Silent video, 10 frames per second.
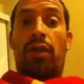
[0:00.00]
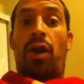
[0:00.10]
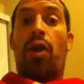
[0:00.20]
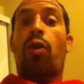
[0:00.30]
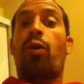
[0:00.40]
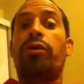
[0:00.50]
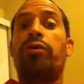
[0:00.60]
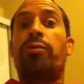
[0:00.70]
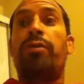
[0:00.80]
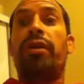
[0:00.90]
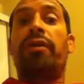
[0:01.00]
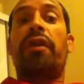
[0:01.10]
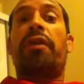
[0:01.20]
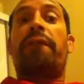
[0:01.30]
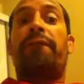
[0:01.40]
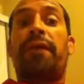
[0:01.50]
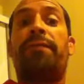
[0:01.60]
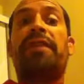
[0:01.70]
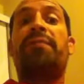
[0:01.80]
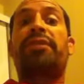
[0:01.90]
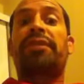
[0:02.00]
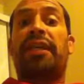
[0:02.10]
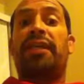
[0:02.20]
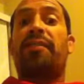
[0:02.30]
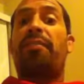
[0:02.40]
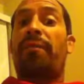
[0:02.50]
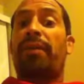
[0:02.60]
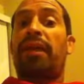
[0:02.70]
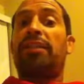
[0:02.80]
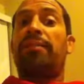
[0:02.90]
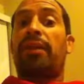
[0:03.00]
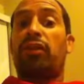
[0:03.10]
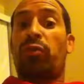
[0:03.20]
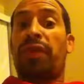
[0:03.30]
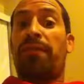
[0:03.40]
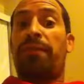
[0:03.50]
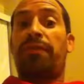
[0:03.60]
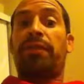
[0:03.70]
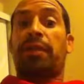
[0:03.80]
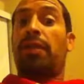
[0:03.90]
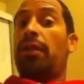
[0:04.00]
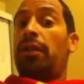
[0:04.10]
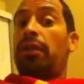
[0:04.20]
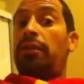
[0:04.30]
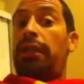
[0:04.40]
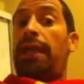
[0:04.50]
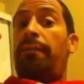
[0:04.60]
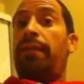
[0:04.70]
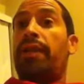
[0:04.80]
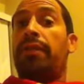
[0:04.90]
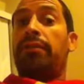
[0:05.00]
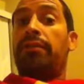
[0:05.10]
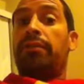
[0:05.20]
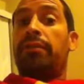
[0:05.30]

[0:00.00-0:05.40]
are going to be 50% of the population by 2050. That means